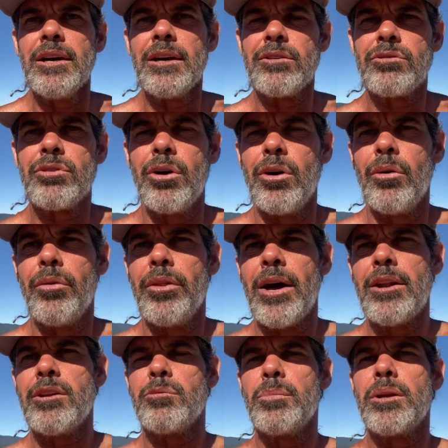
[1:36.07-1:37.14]
And so
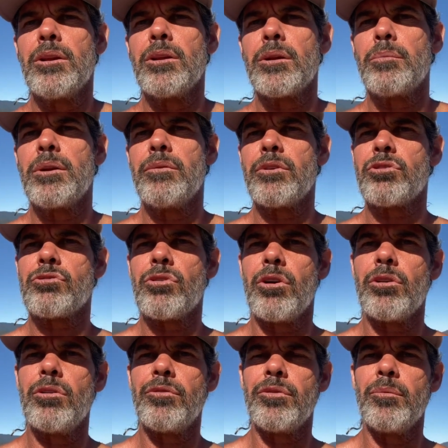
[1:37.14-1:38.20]
that has been a little bit of a
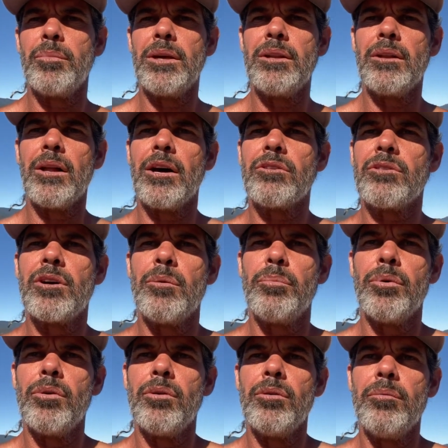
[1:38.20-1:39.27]
struggle for me the last
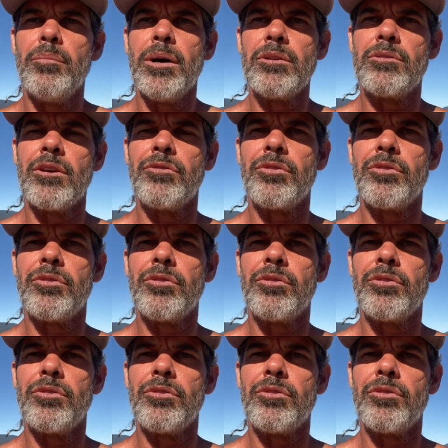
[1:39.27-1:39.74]
couple months.